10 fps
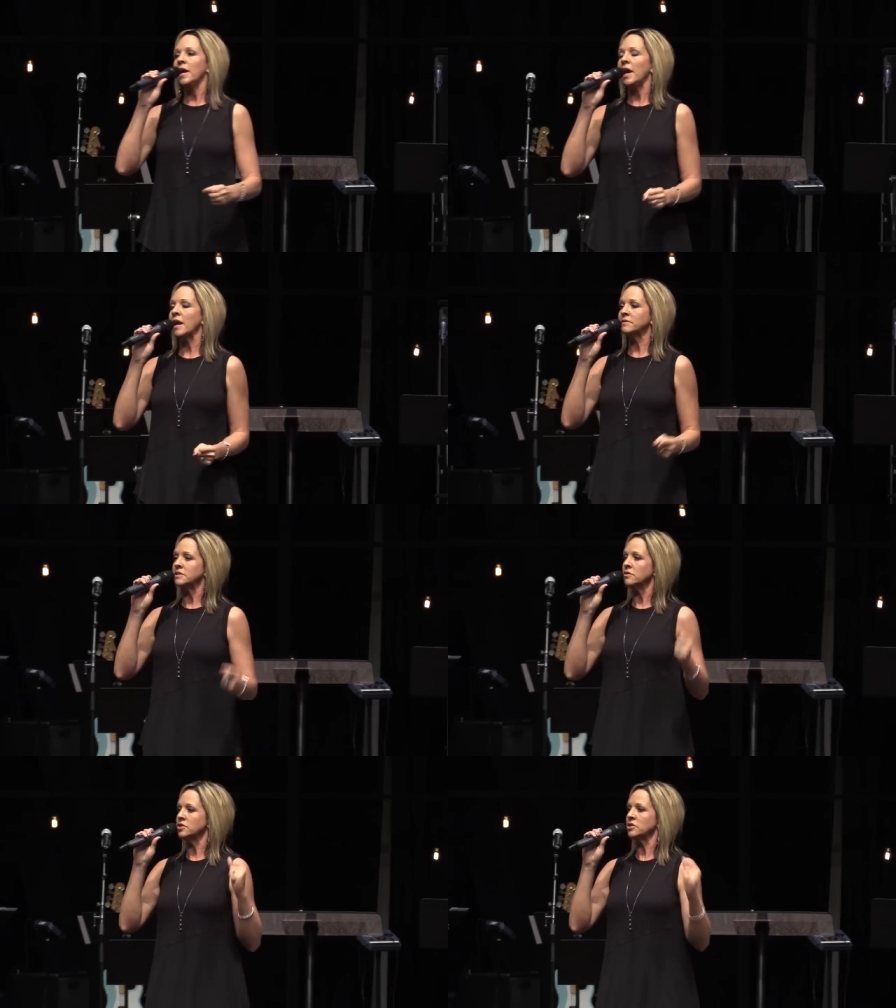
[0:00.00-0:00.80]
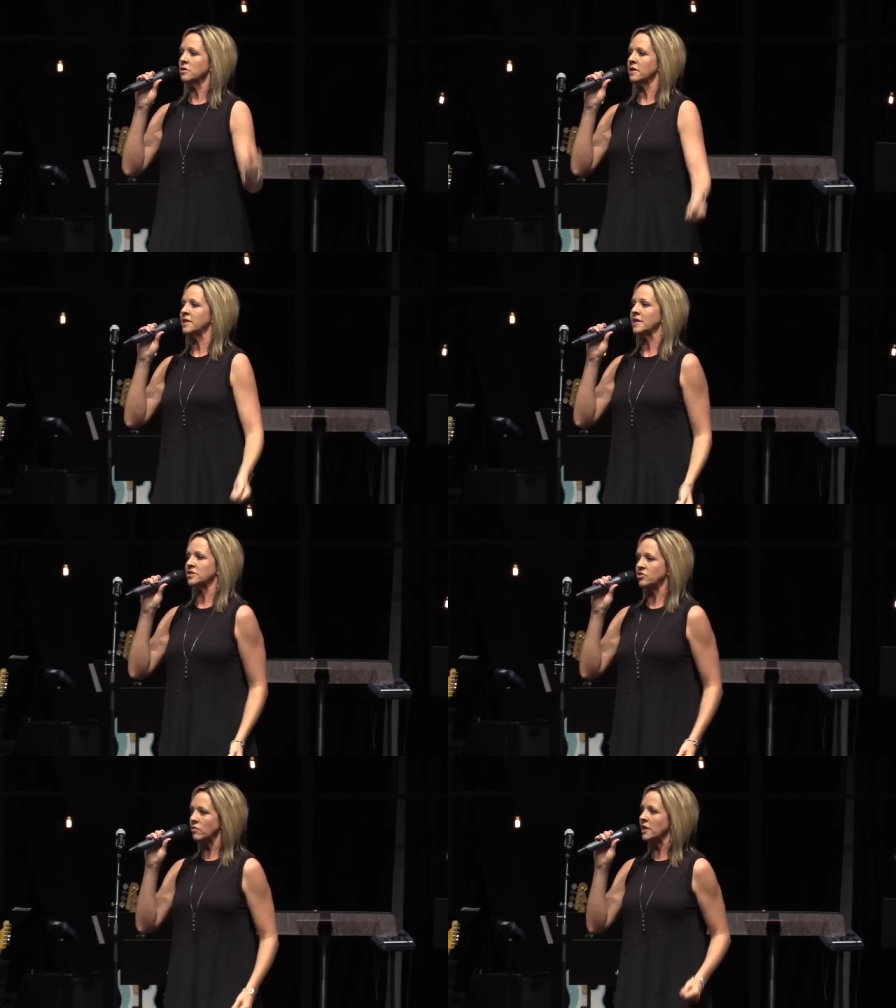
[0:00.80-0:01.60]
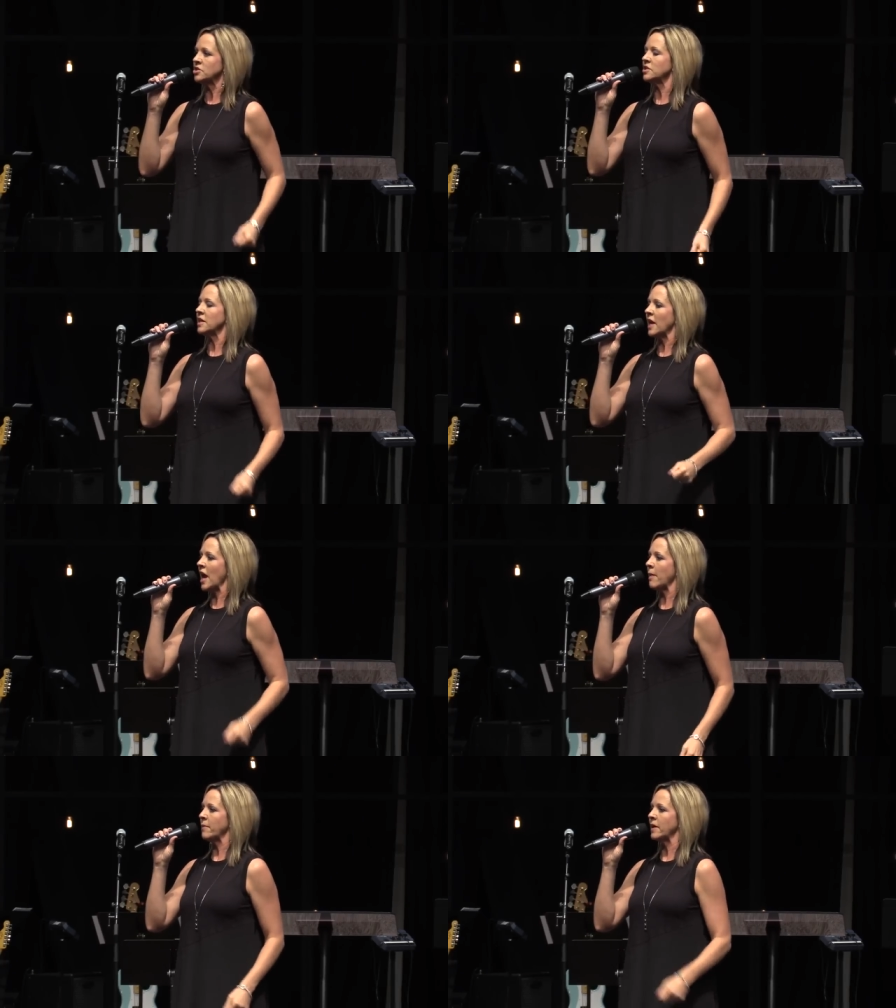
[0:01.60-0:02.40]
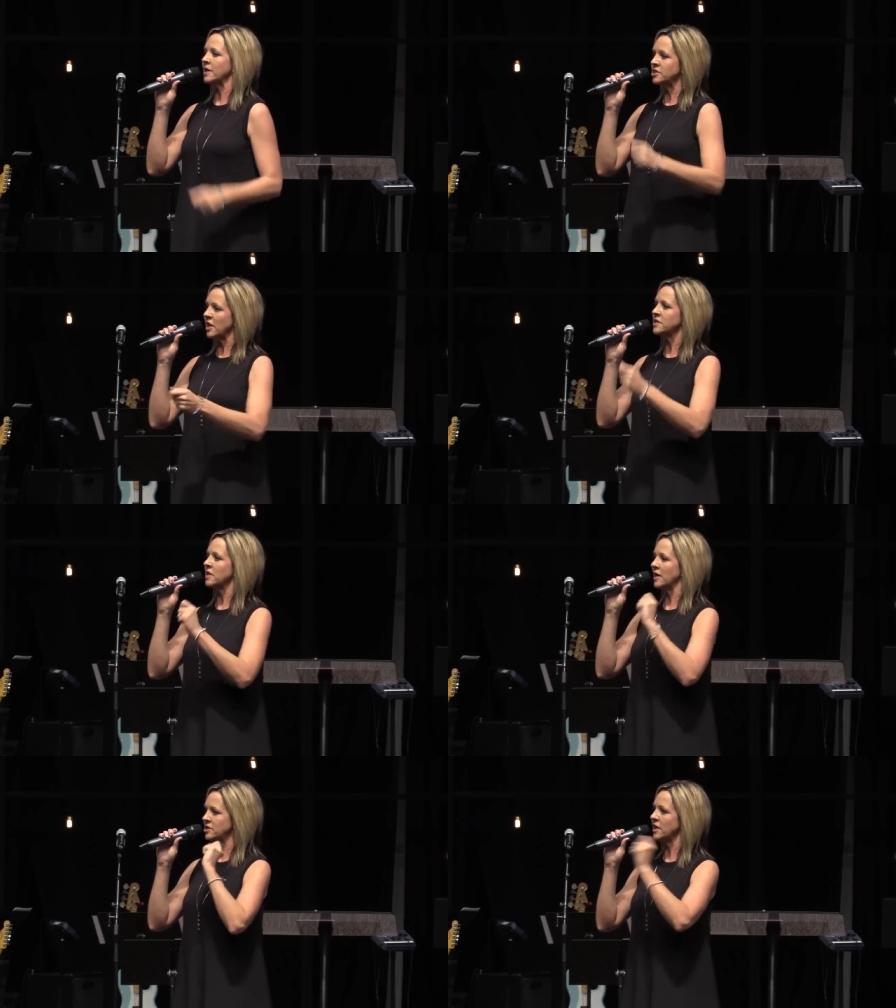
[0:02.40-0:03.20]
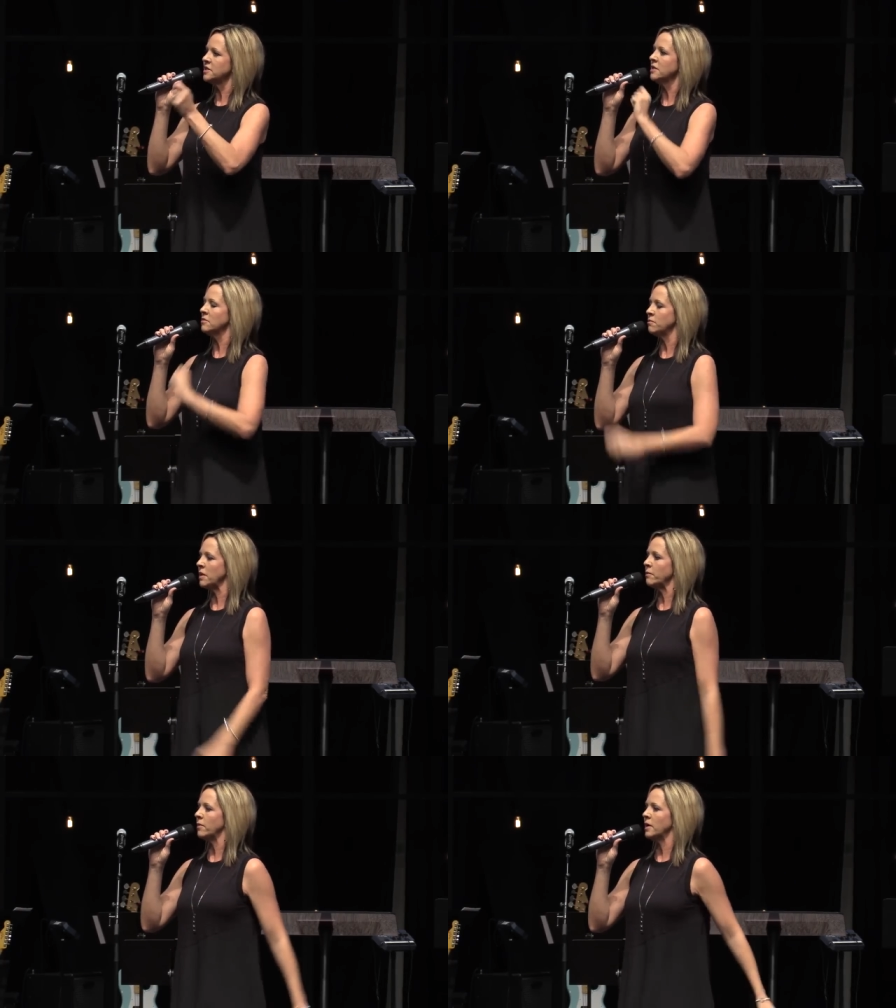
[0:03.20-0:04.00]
And I was so sure that that strange thing happened. I checked, I checked in with people.